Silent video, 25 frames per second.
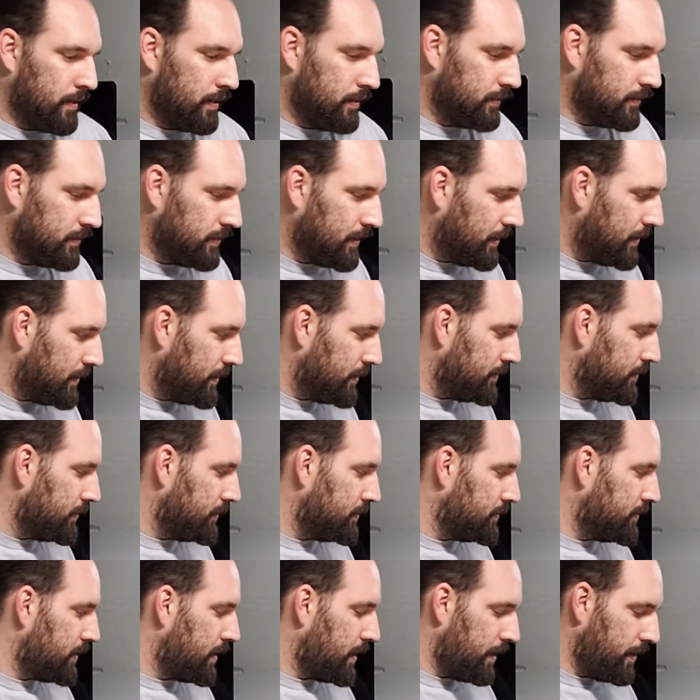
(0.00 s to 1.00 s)
Set this
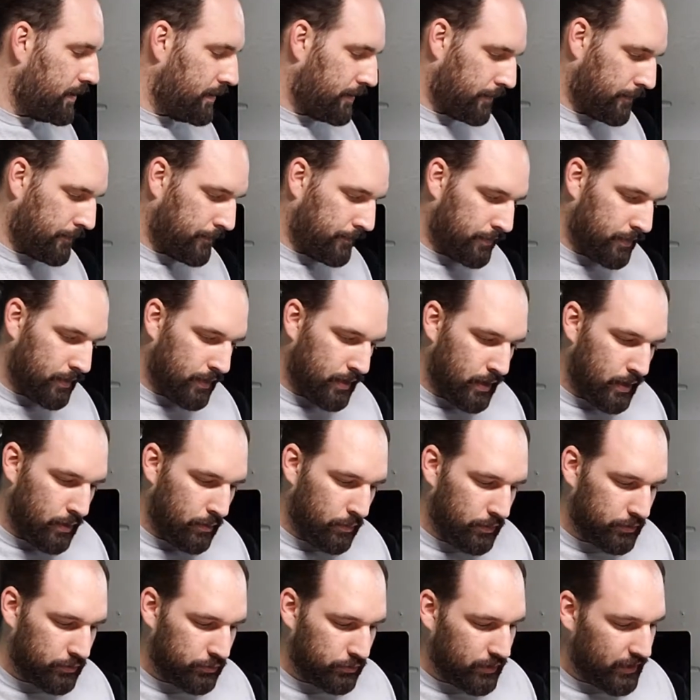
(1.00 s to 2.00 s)
aside.
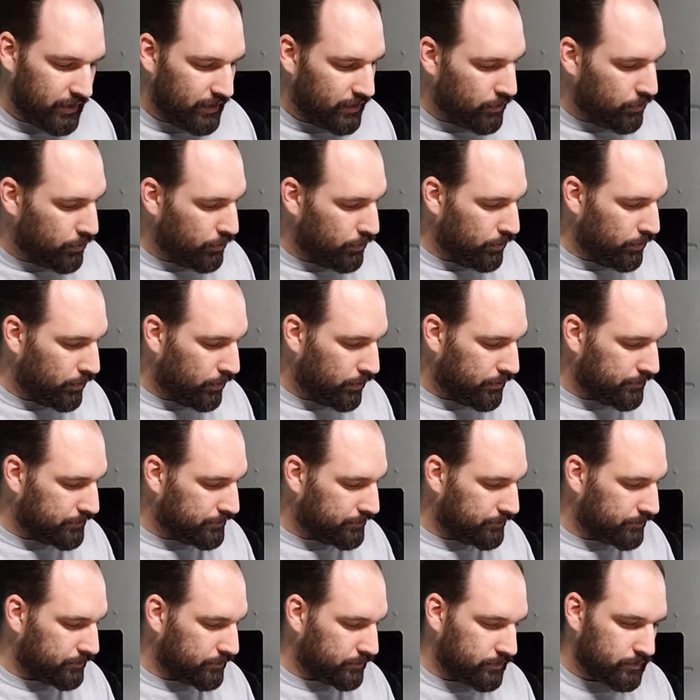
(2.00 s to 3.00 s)
What's really cool
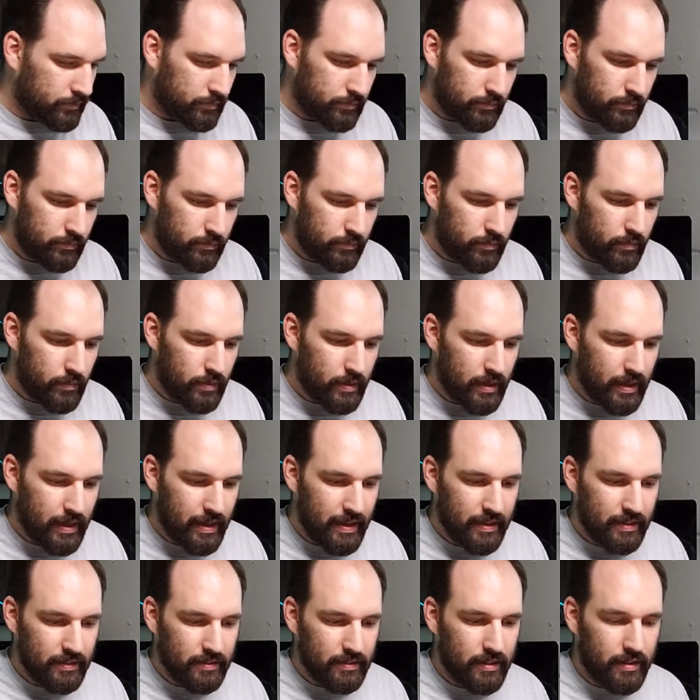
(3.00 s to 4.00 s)

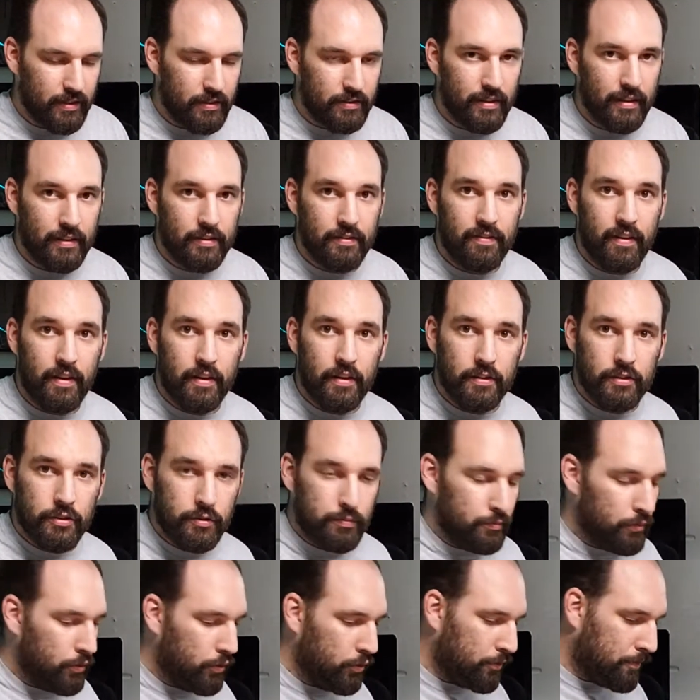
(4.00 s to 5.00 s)
is there's a very
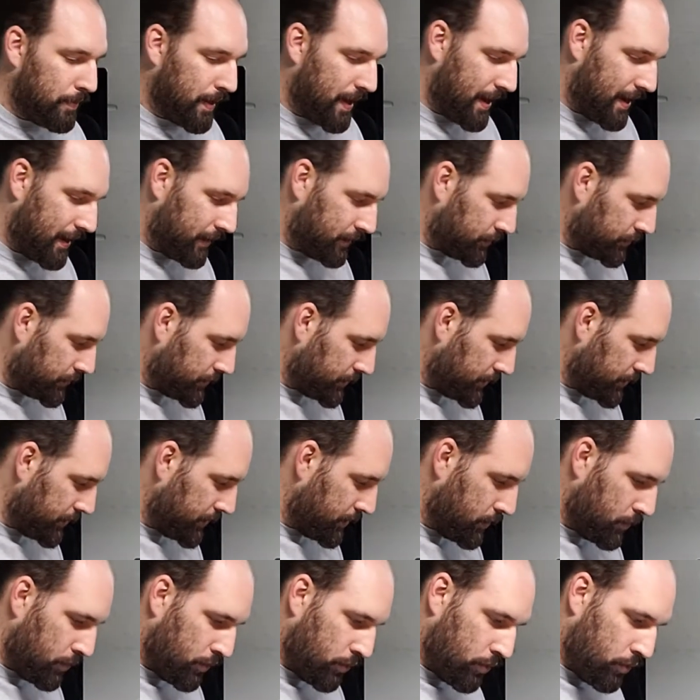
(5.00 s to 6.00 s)
smooth patch
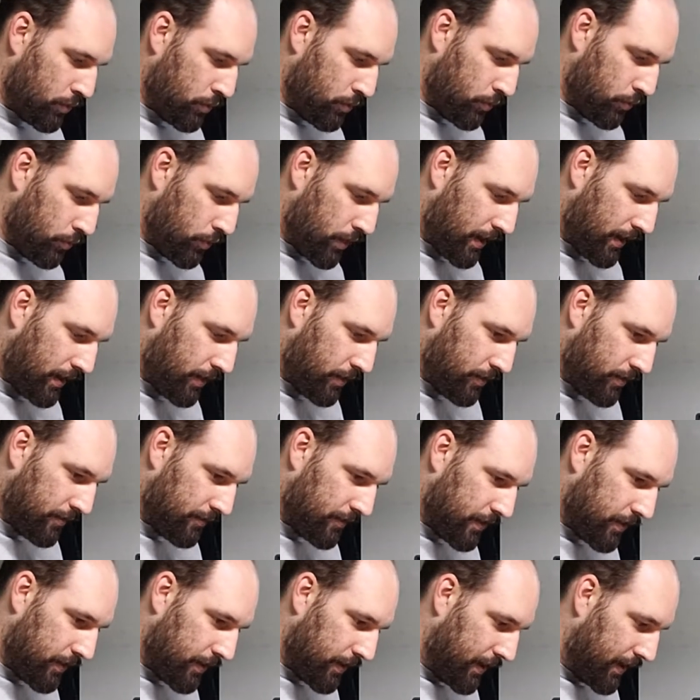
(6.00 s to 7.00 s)
right here at the
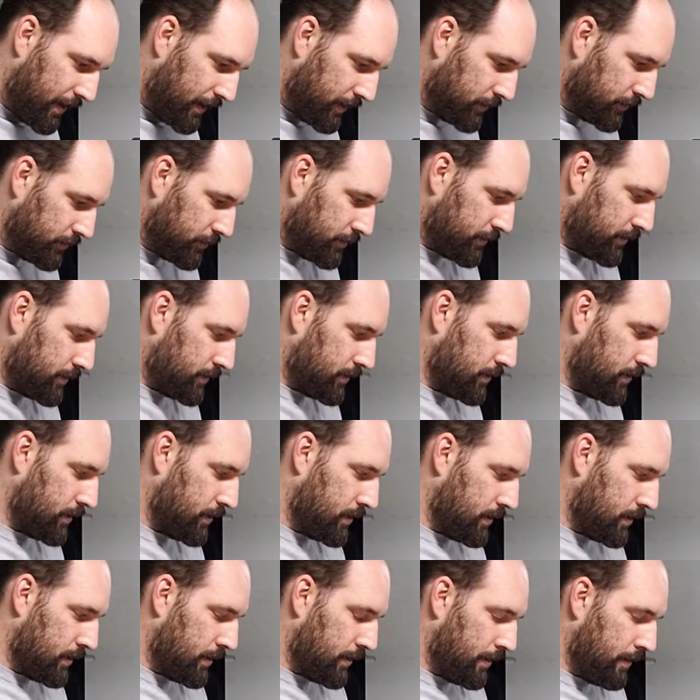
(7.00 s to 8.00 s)
very edge
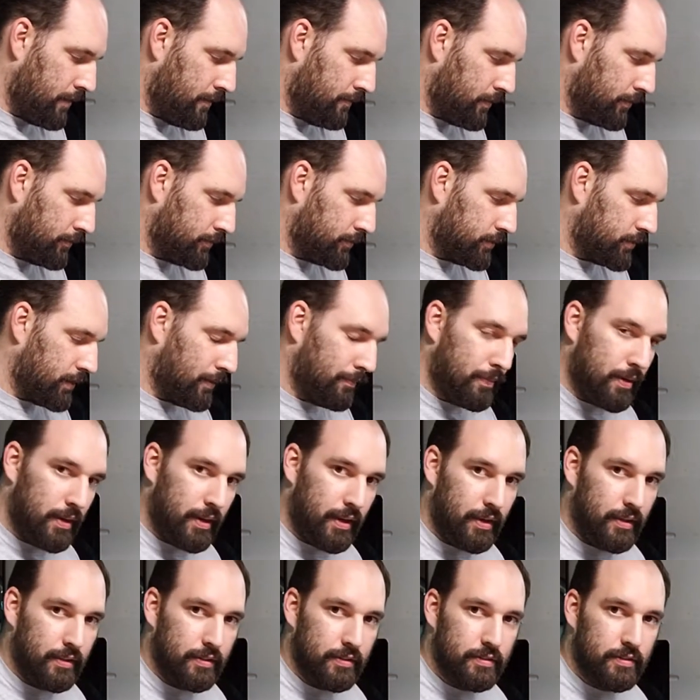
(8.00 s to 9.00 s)
from
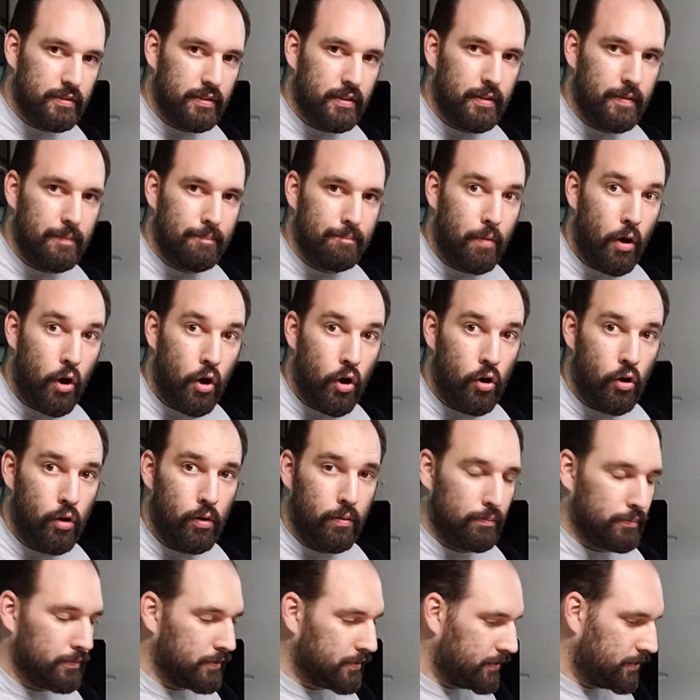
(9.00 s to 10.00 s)
somebody's
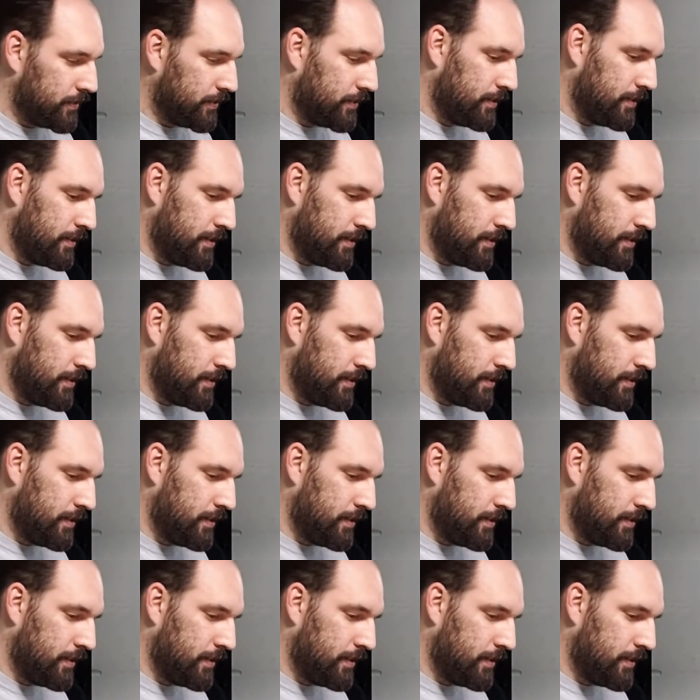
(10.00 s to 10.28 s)
palms.